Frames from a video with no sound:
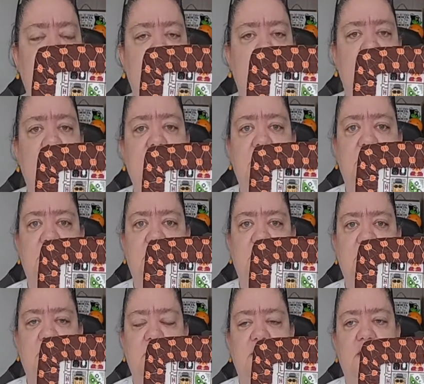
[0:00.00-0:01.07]
6
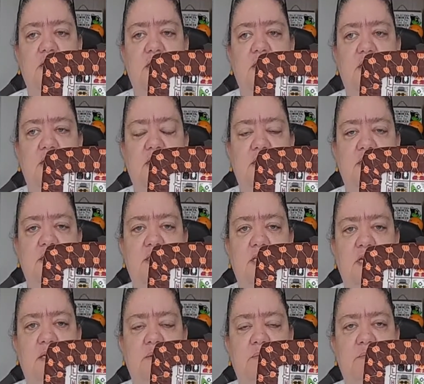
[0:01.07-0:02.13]
is
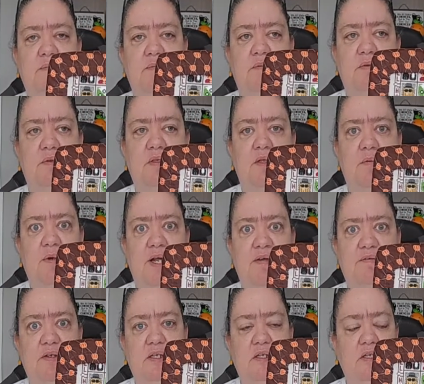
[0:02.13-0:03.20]
the
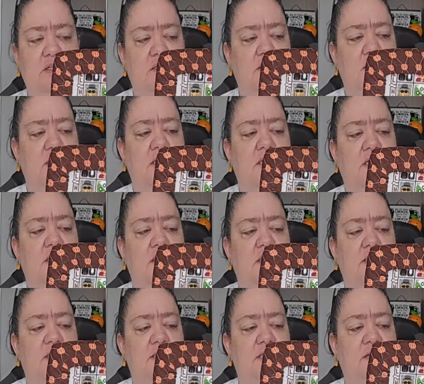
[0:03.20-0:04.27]
Raven,
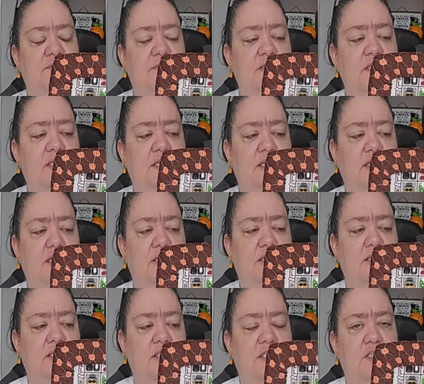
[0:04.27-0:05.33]
7
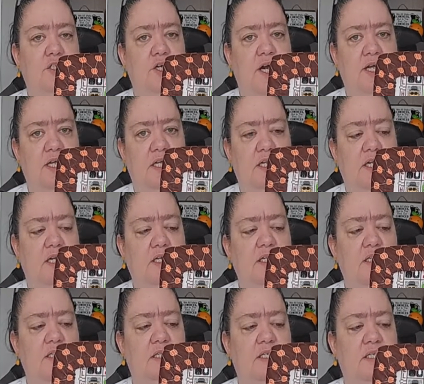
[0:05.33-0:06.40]
is Dracula,
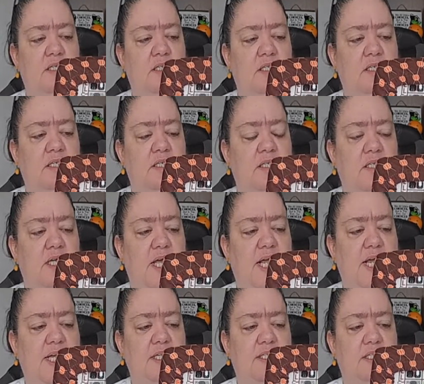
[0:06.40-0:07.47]

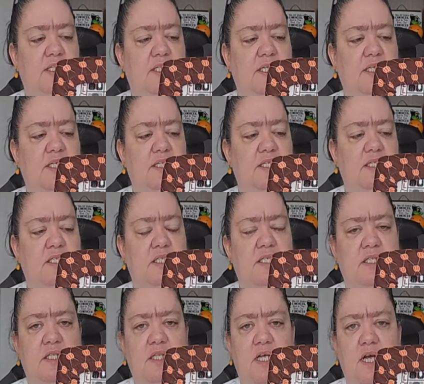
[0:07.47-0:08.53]
8 is
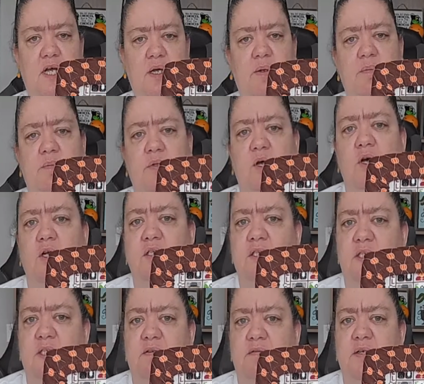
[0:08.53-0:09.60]
the
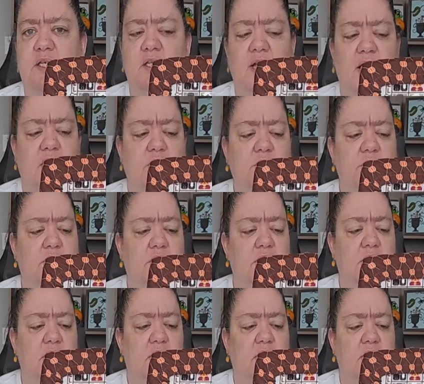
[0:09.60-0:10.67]
Haunting of Hill House,
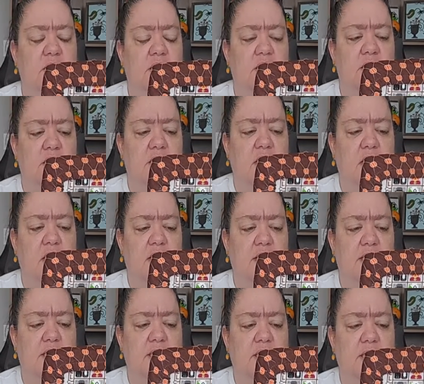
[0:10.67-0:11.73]

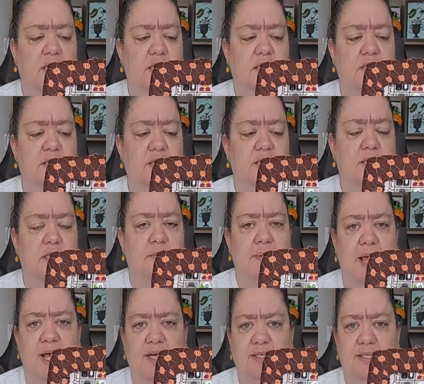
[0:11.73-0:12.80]
9 is The
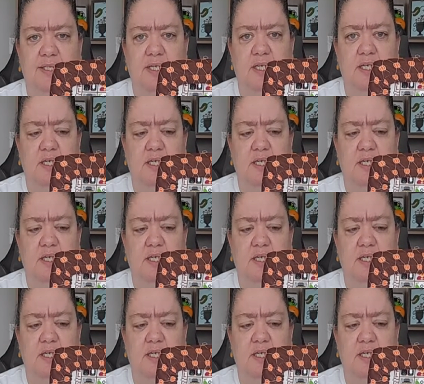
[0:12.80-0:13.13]
Mask,